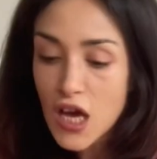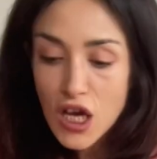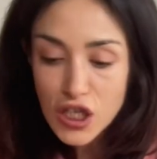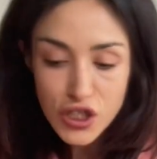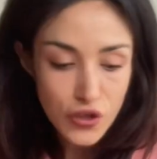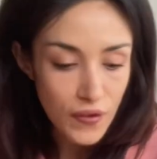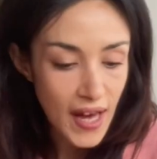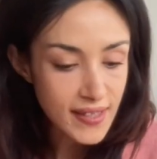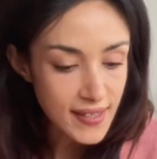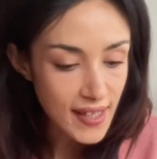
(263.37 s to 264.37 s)
So
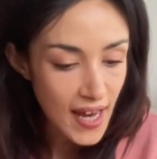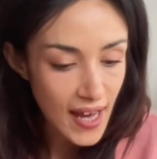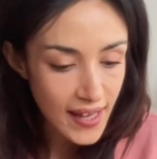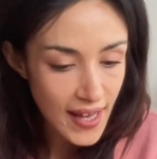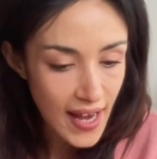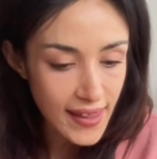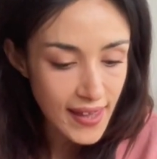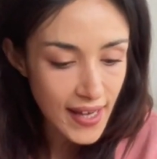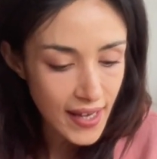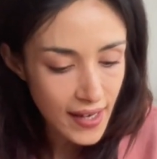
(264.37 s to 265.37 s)
that's that. And
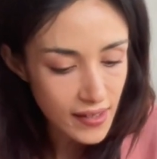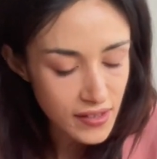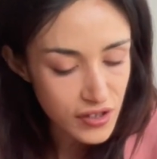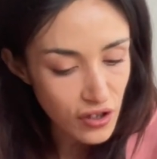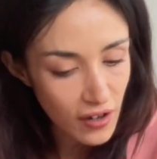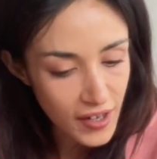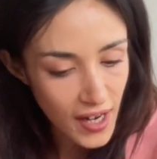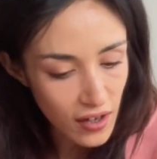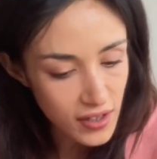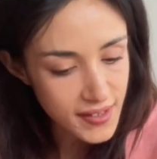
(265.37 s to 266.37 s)
then, sorry, I
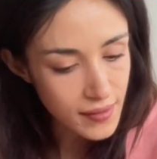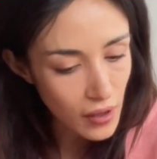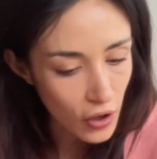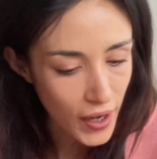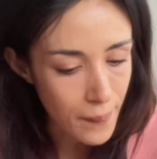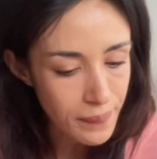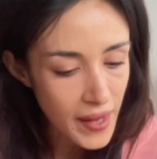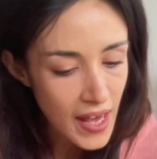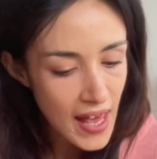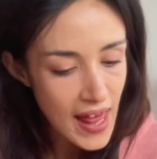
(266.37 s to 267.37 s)
lost it. Okay.
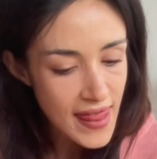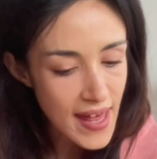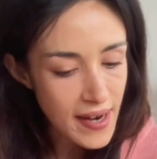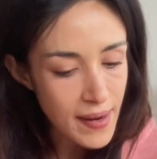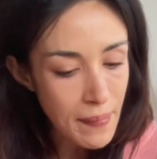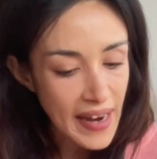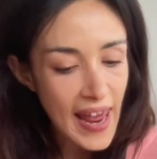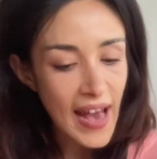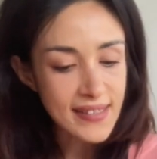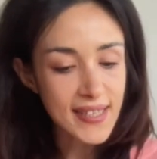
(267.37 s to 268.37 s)
Then
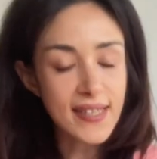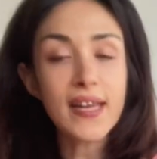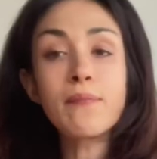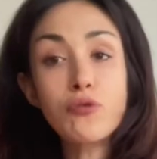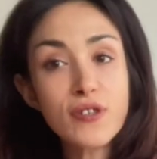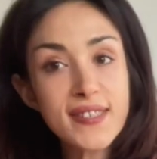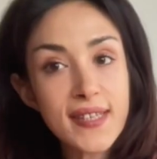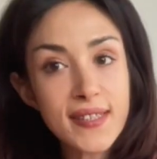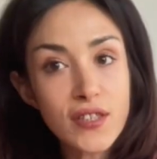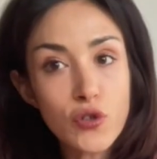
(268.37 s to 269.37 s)
Manhattan, a book set
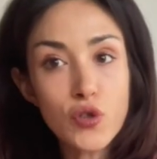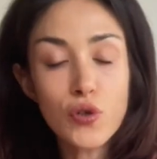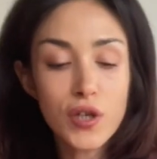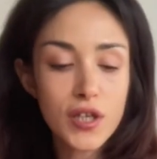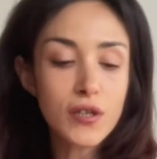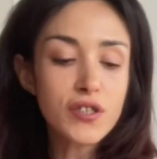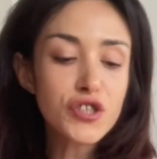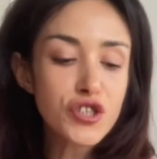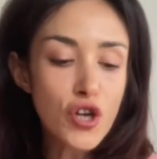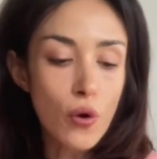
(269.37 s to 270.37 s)
in New York.
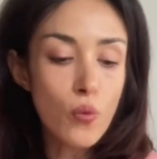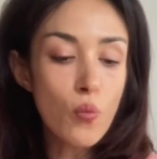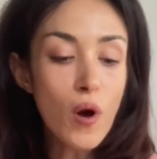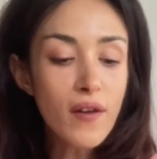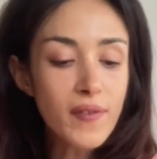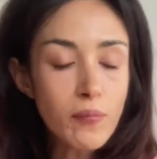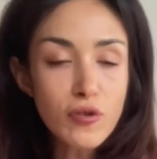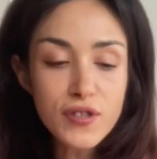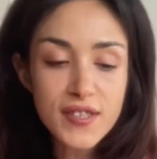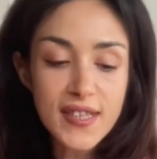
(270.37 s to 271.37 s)
So one of the
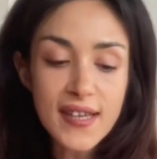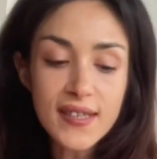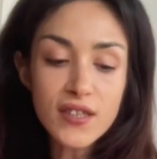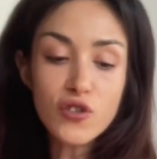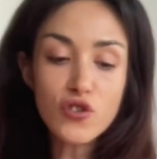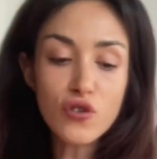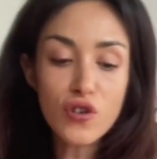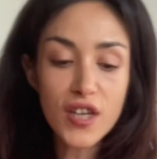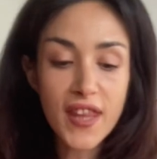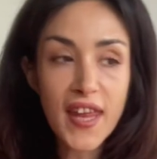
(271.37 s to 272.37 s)
books set in New
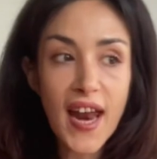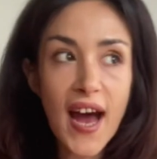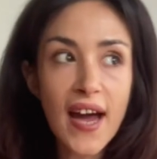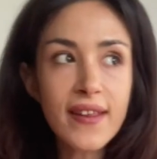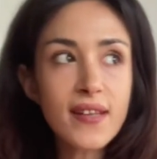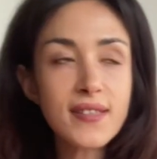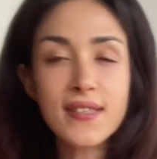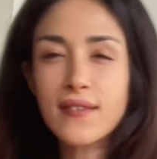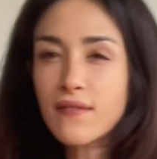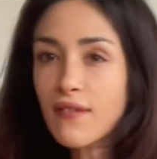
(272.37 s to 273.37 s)
York that I didn't
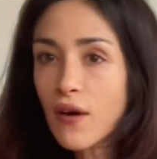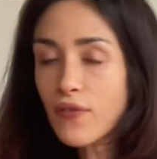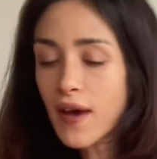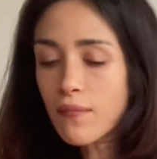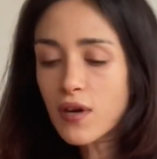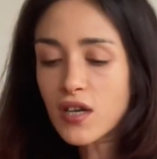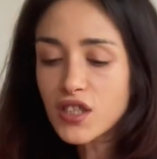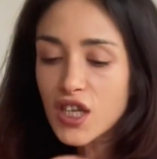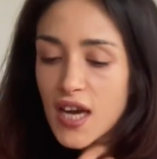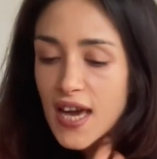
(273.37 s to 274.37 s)
see around that much
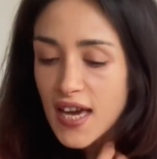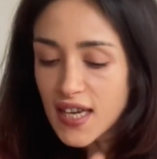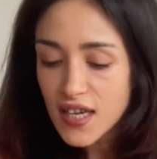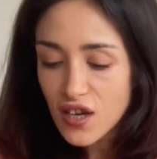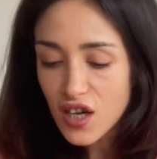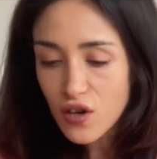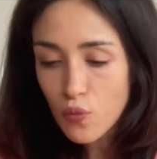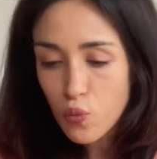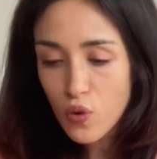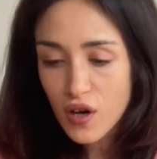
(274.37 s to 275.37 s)
here
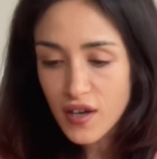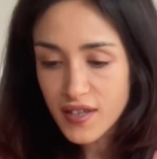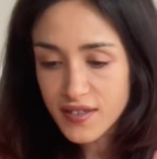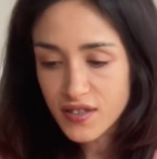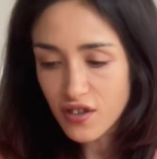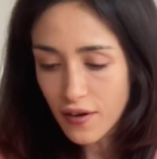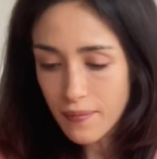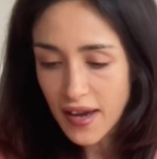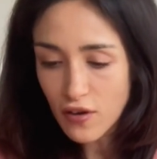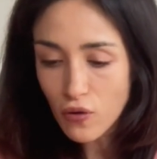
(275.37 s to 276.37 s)
was, sorry,
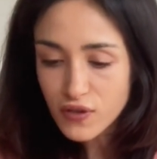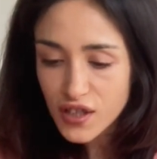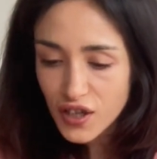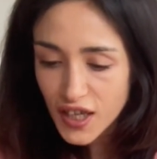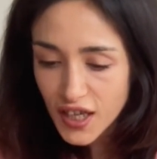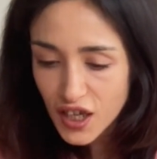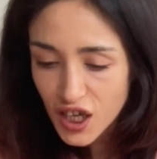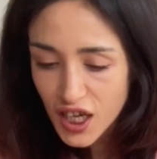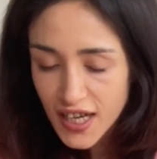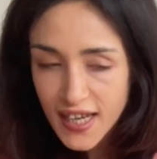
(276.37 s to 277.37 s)
my notes are
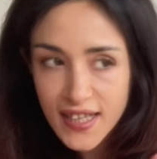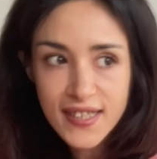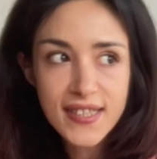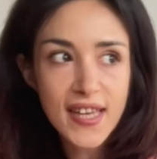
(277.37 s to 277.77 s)
here, is